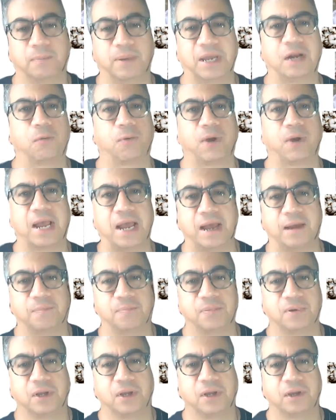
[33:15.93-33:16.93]

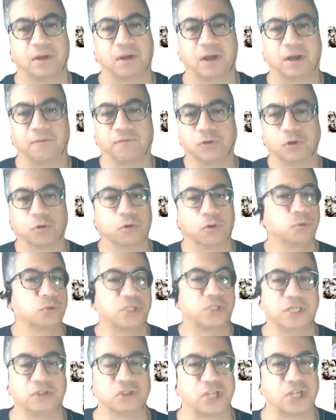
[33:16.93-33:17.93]
rap of
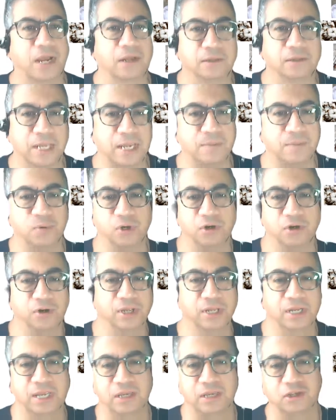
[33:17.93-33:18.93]
using child labor
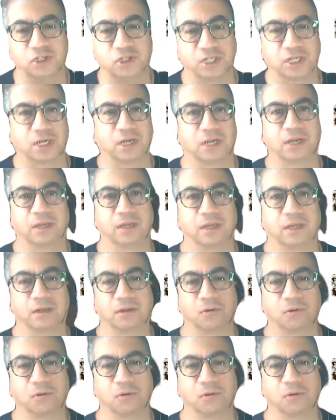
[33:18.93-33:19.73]
in Asia